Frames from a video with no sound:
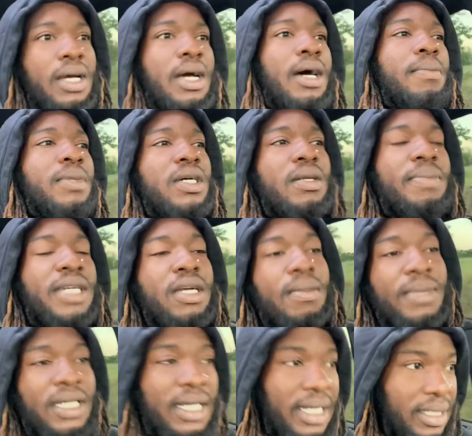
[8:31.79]
I'm going to become
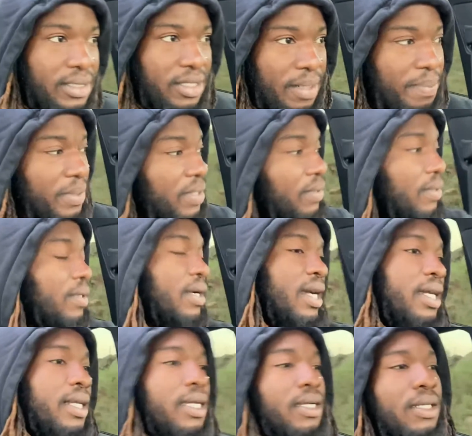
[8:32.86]
an entrepreneur, right?